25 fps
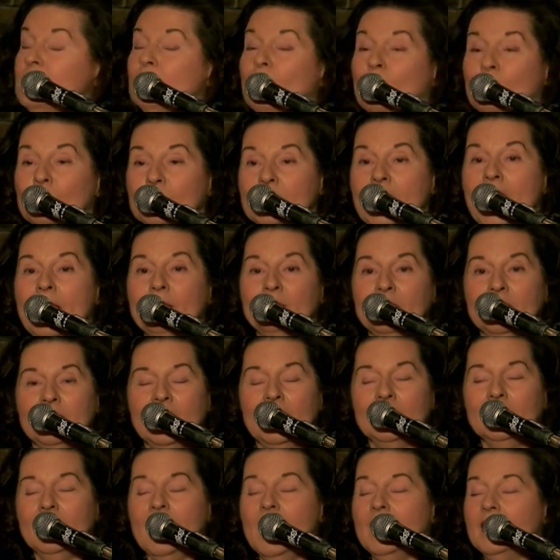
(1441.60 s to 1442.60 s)
what was happening
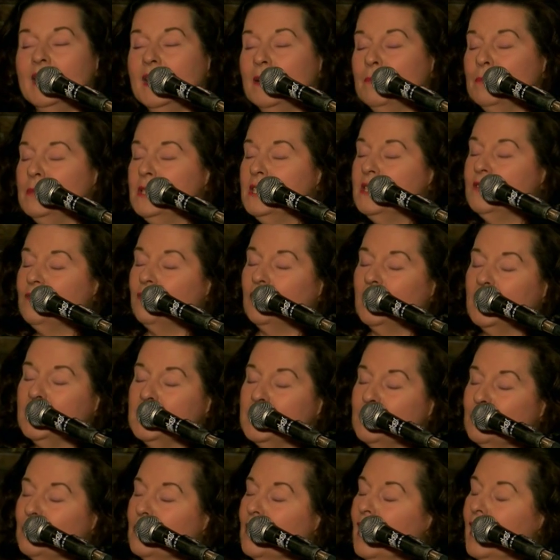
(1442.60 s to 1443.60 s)
that night. Him and his
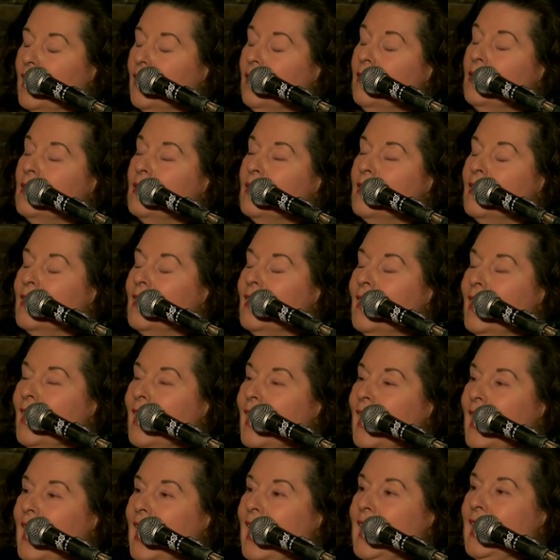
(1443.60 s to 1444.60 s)
friends were there.
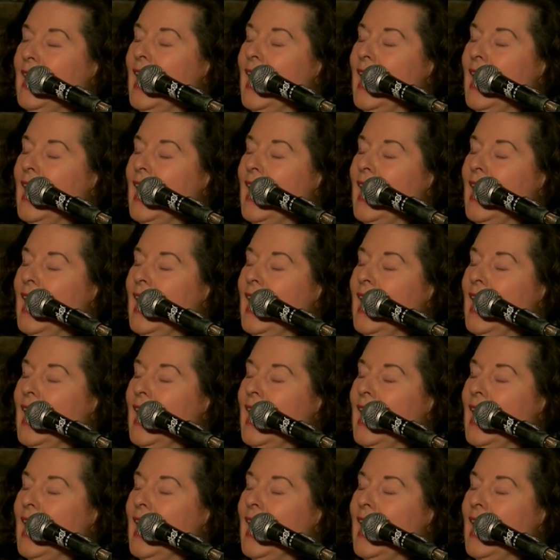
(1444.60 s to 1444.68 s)
And